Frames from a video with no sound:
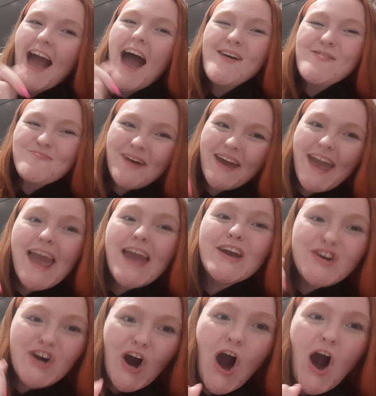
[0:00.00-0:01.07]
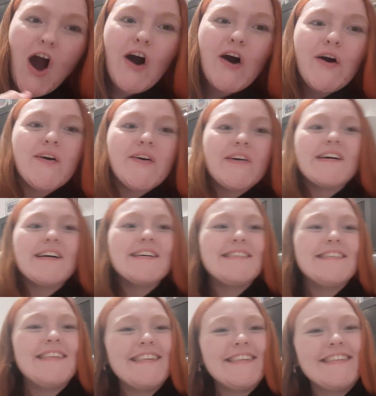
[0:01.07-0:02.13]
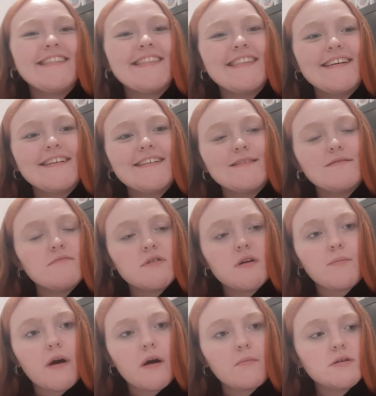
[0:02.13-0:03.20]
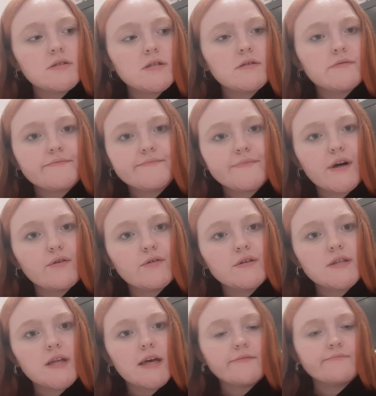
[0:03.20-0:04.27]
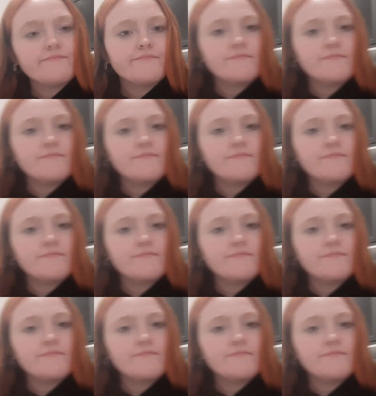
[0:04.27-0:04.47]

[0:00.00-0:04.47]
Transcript: at me go. So proud of myself, like honestly.